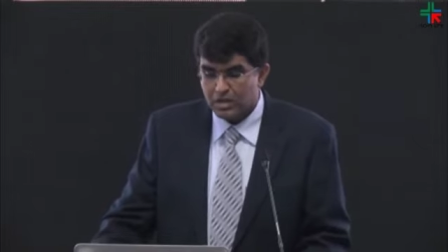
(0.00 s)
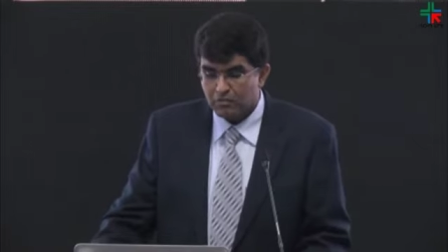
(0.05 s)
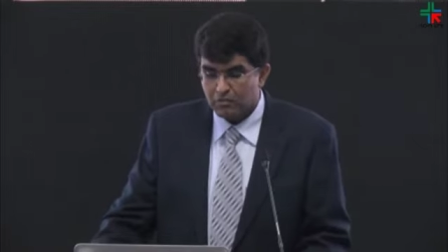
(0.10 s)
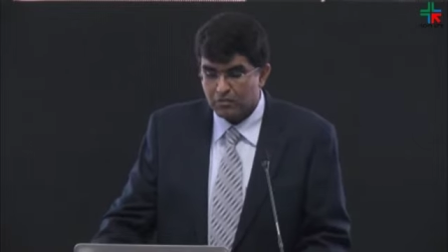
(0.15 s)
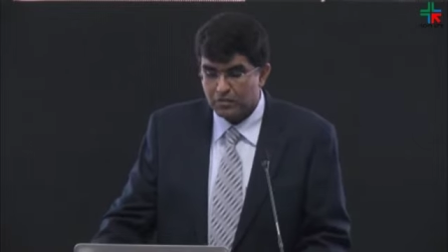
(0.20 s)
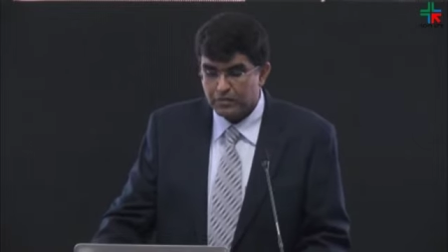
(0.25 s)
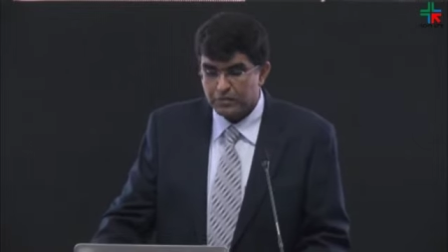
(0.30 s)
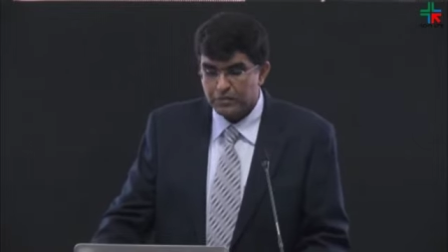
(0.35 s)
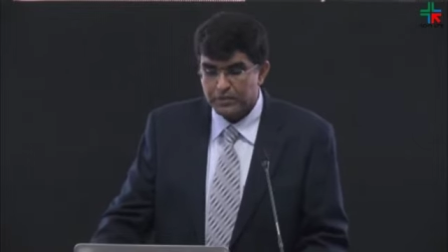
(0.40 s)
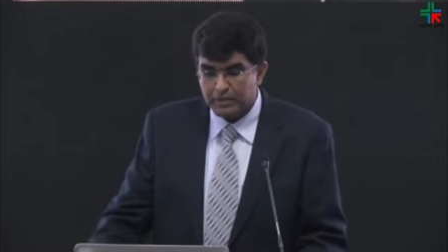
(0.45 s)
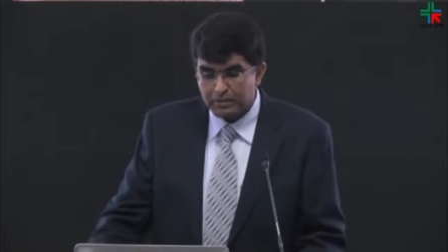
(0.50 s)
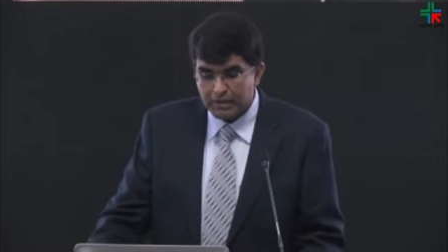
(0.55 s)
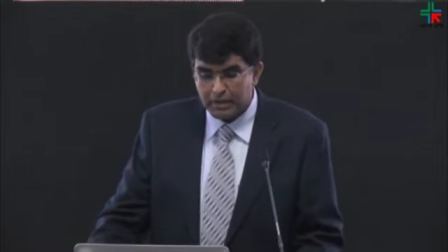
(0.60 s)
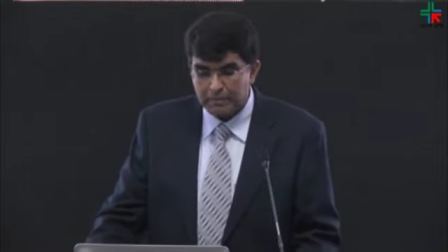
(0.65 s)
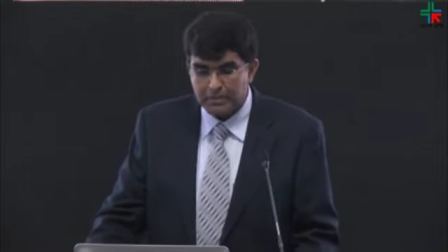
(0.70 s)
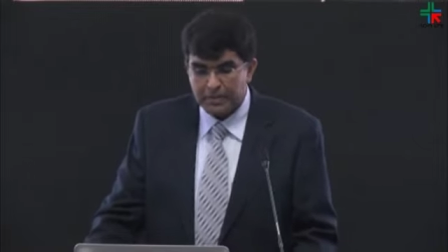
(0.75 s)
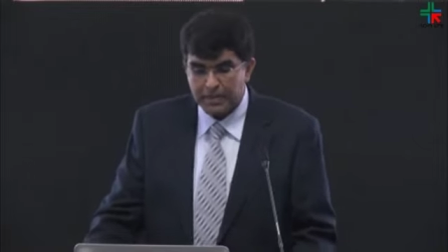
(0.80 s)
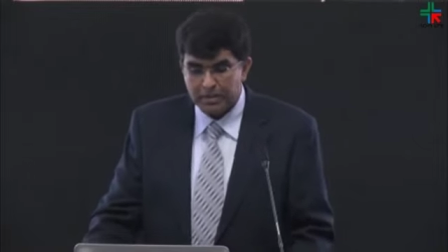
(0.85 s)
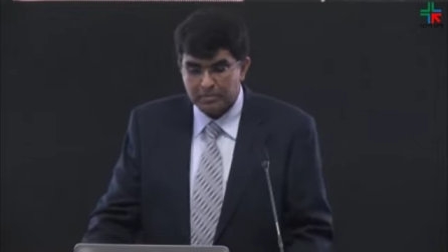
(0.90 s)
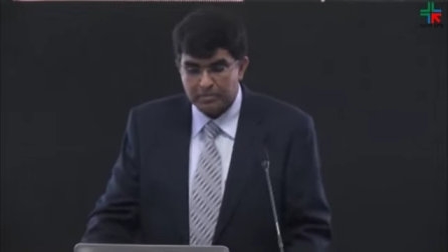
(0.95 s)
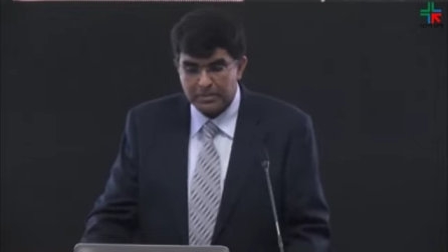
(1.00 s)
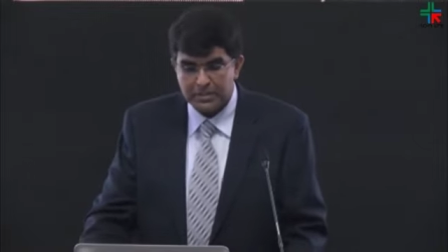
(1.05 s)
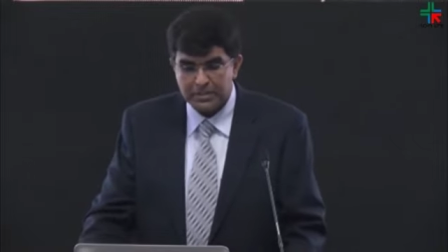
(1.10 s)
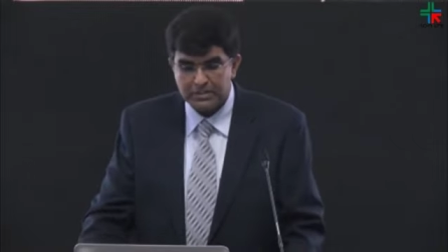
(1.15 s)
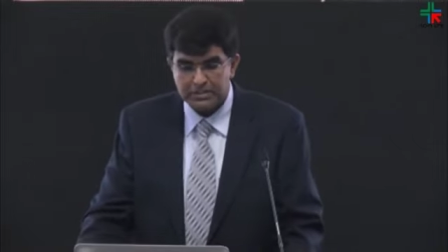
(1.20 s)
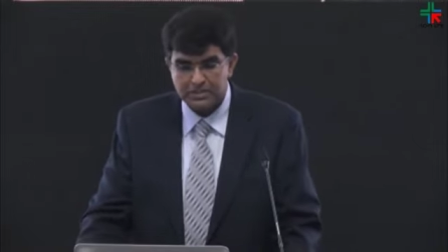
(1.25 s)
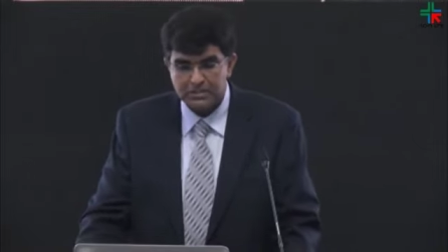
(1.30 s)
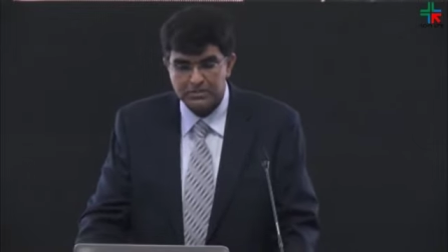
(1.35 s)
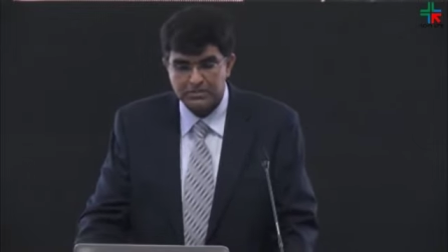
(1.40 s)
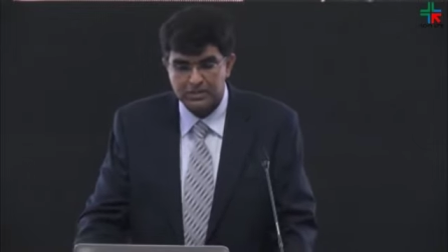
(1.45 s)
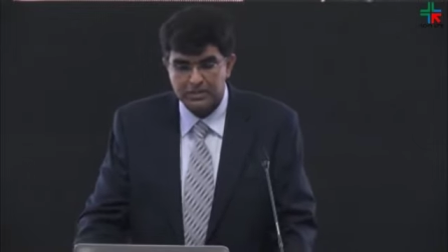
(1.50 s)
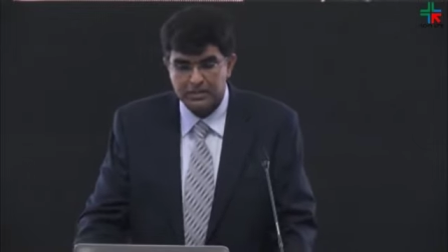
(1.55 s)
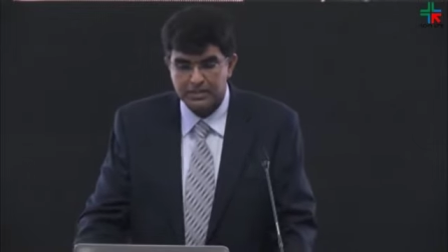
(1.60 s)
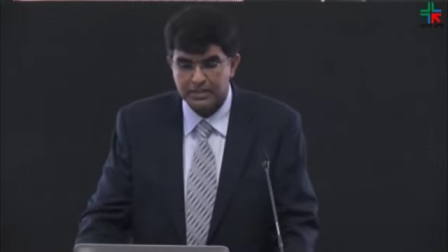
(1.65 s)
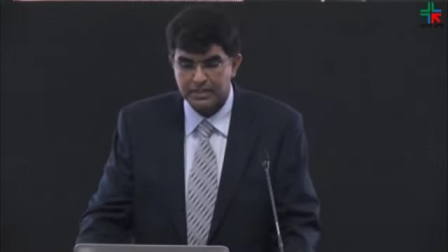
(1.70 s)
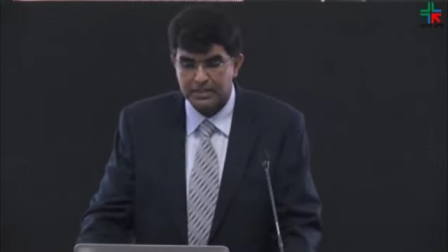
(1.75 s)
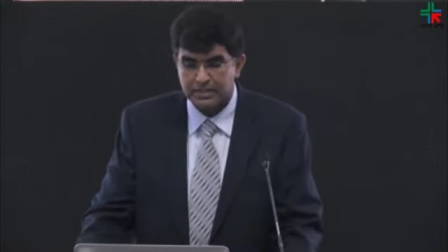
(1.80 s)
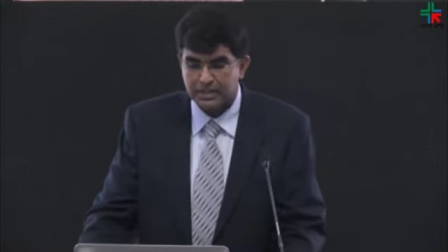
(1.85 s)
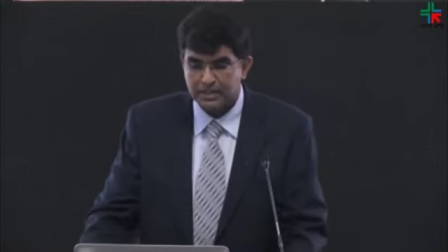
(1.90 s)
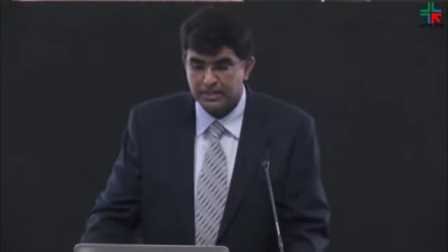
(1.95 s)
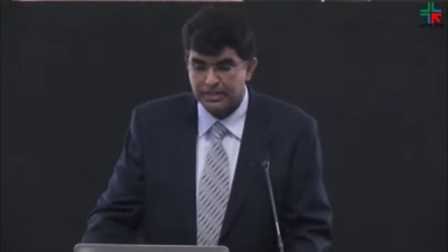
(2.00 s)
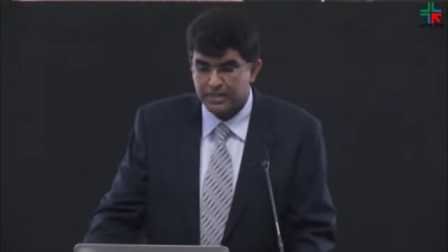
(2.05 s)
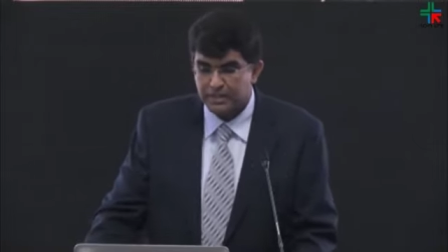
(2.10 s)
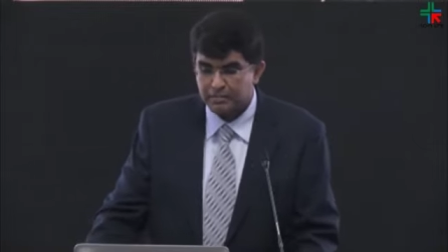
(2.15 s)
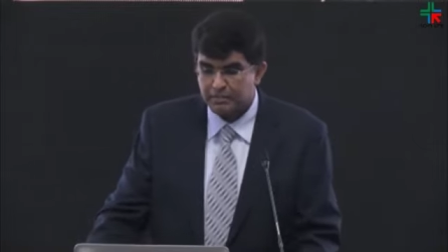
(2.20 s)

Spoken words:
to develop recommendations for the critical care